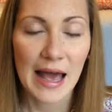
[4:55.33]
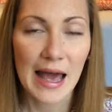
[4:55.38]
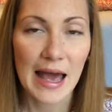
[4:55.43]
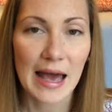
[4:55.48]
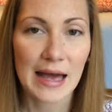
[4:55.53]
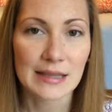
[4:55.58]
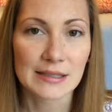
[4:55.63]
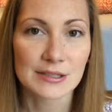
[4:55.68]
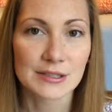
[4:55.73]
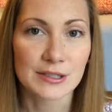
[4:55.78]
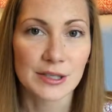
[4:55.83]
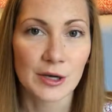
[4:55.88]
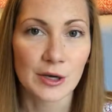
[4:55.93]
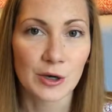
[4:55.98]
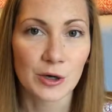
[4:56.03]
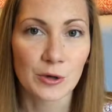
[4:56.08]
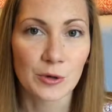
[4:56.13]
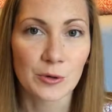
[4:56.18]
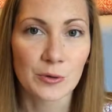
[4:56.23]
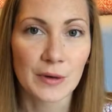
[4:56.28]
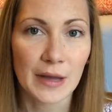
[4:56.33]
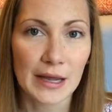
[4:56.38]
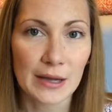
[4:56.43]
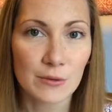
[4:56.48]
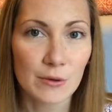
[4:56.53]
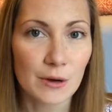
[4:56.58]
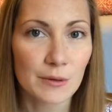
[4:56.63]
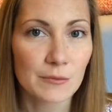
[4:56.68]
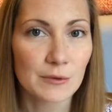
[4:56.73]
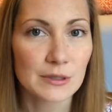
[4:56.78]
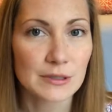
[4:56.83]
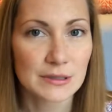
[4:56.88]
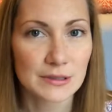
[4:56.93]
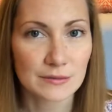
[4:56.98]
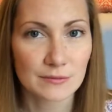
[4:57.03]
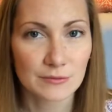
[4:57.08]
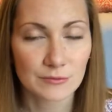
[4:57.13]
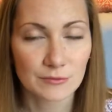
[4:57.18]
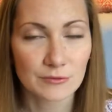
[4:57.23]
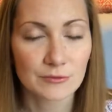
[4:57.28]
And so night 1 was
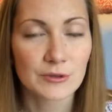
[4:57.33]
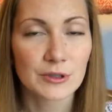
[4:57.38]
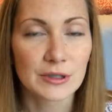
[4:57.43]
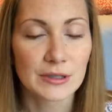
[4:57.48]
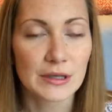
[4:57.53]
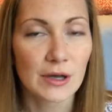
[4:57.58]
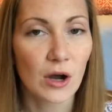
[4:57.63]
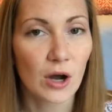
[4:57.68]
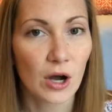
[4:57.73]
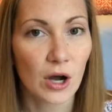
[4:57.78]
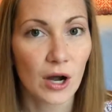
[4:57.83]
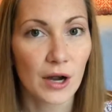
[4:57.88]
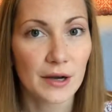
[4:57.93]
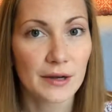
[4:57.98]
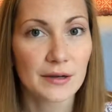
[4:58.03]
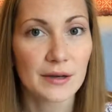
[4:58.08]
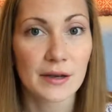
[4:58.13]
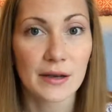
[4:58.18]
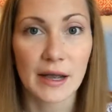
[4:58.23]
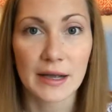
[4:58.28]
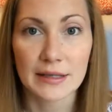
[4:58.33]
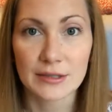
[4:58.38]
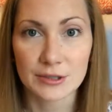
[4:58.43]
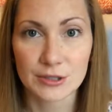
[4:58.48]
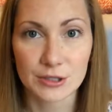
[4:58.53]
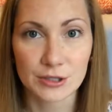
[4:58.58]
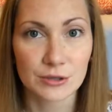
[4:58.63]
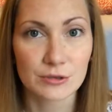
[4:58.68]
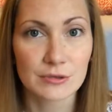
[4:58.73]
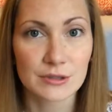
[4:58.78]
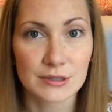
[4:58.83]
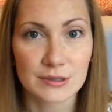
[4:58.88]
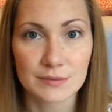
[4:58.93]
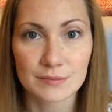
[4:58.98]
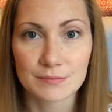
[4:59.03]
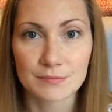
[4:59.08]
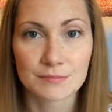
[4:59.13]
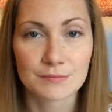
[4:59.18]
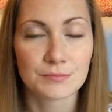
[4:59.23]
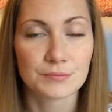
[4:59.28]
really hard. Night 2 was
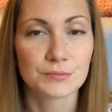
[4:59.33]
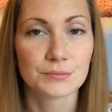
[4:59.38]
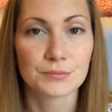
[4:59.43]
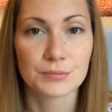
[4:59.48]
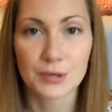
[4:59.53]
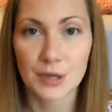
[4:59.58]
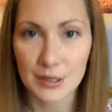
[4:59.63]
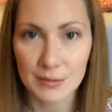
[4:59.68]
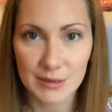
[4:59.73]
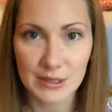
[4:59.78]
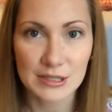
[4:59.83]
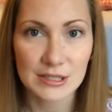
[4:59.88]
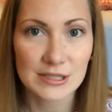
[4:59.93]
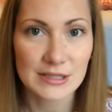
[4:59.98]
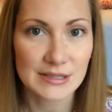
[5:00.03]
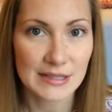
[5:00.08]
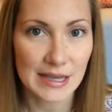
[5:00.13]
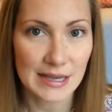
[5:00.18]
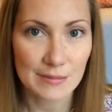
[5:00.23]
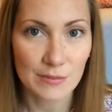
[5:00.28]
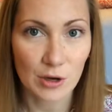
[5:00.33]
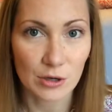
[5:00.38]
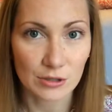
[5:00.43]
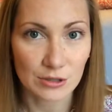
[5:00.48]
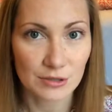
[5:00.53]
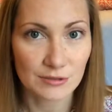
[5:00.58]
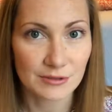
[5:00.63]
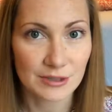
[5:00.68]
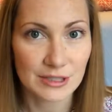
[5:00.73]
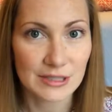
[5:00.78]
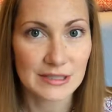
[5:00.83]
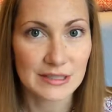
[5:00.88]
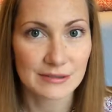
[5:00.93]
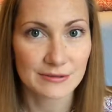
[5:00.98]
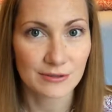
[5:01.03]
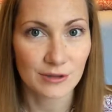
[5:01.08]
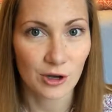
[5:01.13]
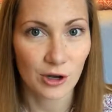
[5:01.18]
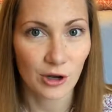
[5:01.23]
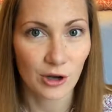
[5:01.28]
pretty much the same, also really
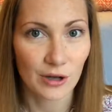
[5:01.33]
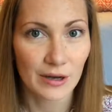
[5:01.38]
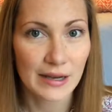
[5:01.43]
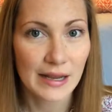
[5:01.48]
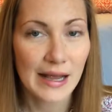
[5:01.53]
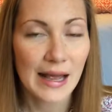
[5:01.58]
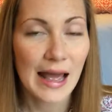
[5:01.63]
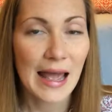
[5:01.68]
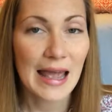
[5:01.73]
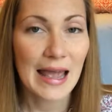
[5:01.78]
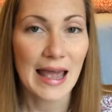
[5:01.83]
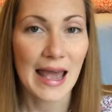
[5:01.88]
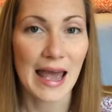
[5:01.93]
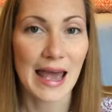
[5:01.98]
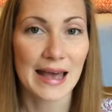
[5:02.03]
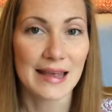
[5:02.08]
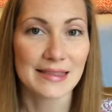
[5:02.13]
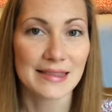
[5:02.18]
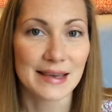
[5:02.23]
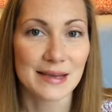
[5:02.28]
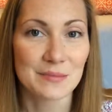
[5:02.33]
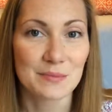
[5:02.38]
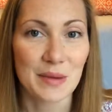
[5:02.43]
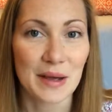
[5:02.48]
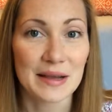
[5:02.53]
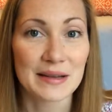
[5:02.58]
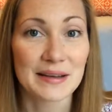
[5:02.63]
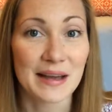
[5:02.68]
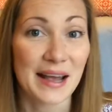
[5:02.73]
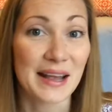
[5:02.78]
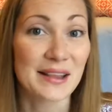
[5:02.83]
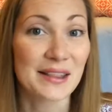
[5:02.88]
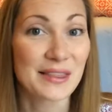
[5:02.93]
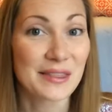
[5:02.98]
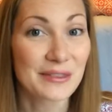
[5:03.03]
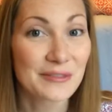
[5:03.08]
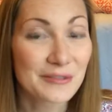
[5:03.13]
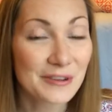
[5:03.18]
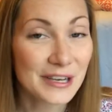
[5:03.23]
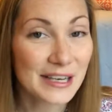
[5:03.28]
difficult. And then by night
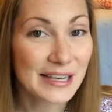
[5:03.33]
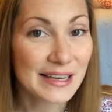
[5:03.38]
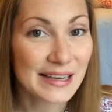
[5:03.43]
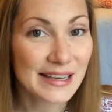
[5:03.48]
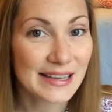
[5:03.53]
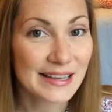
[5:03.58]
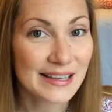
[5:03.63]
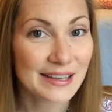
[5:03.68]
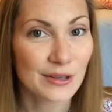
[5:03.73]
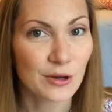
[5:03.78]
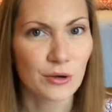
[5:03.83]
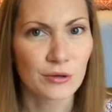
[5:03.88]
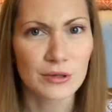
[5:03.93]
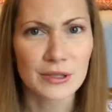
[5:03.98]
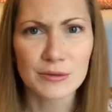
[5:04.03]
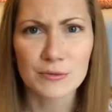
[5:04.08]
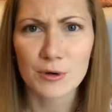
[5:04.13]
3, he only